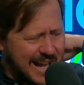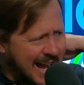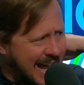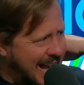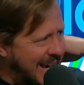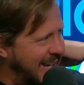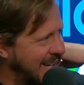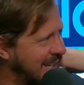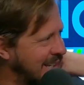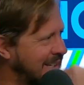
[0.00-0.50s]

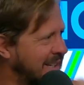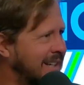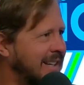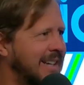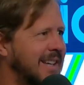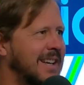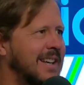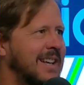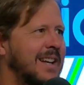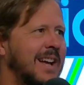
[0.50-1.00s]
God,
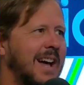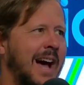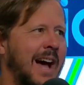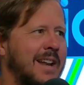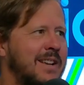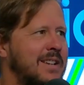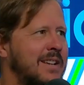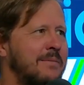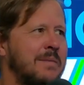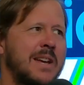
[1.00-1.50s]

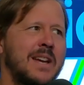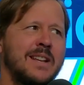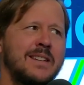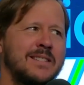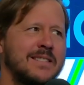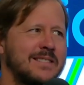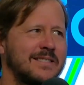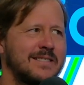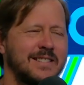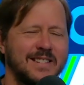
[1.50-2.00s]
I did,
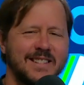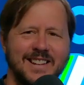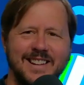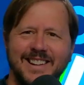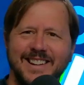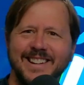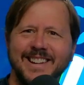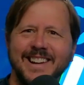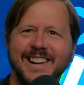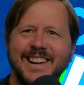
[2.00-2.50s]
man.
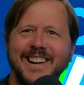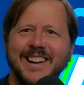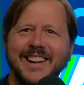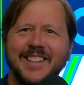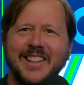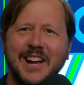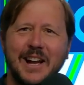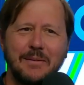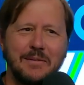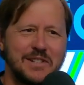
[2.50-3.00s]

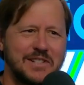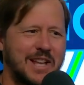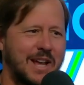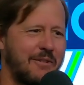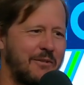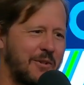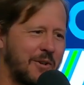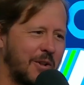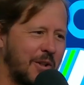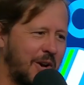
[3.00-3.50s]
Like I've been
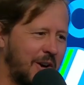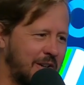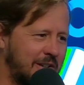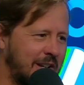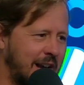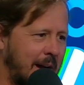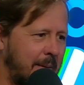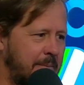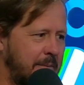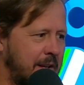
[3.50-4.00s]
saying for a long
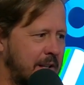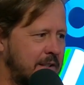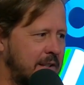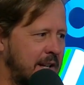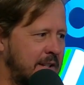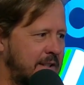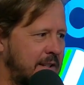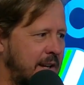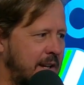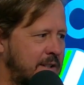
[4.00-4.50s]
time,
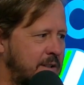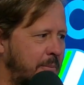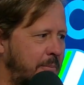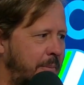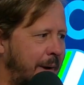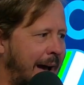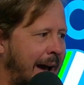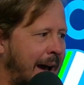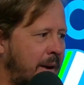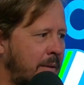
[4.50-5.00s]
it's a
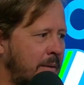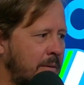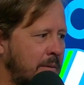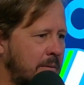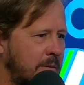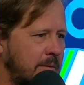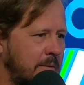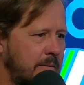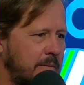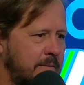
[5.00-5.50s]
battle
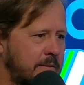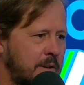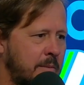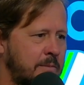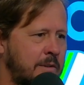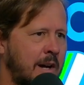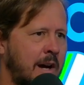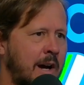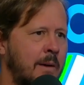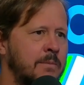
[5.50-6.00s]

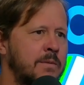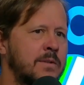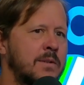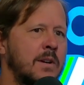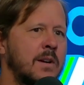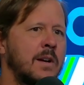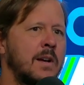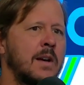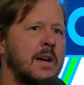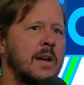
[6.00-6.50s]
sometimes,
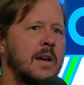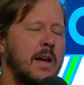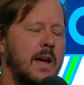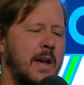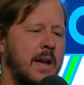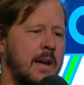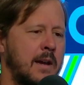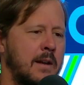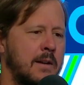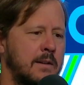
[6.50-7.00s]

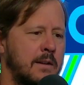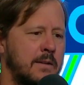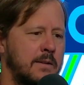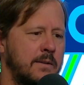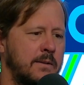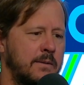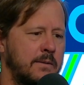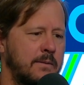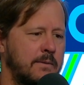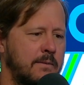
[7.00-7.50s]
and
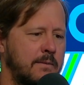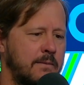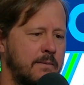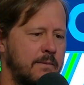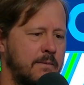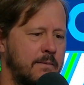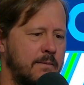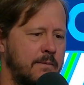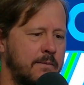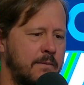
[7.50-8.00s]

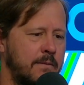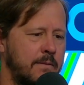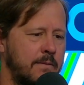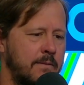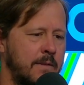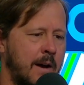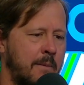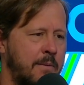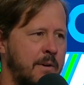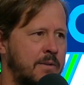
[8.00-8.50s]

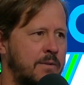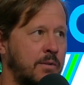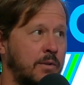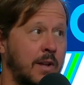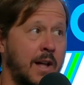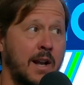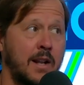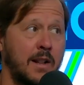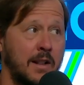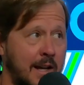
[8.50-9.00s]
I've been through a
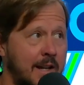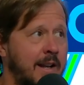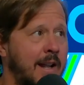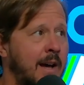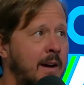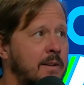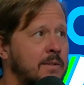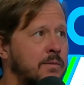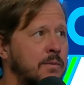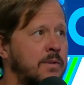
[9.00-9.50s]
lot of
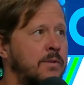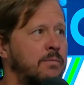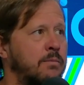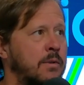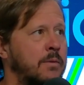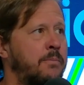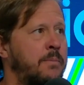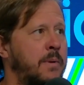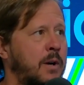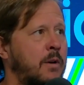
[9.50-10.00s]
letdowns
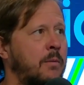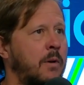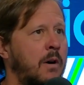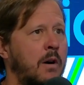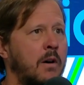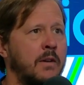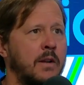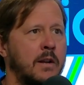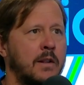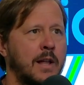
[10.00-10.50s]
with
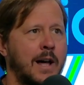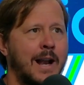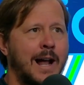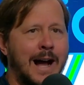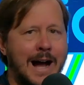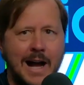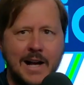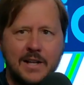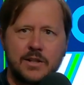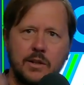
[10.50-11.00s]
pickleball and a lot of
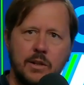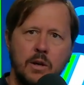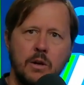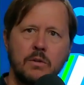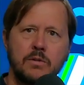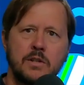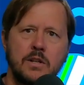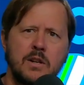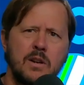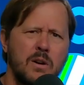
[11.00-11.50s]
highs and
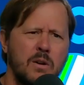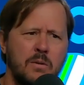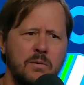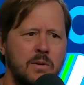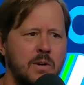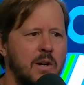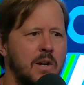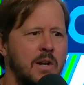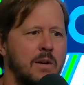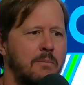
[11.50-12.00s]
lows.
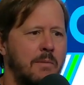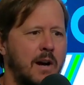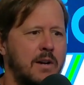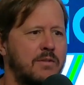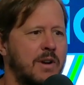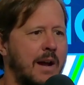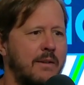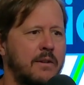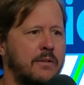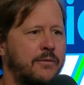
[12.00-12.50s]
My
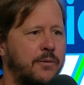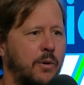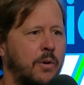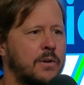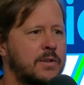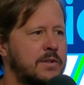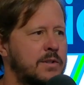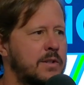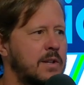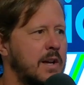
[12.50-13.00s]
driving
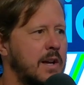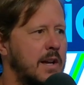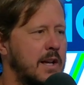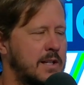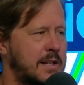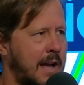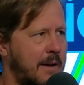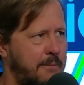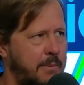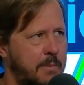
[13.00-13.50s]
force
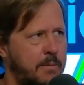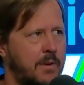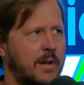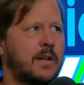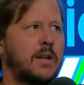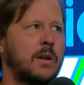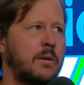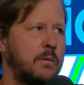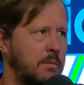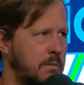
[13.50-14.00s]
is to have people
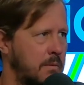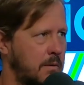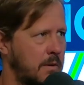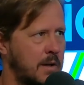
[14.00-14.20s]
like you.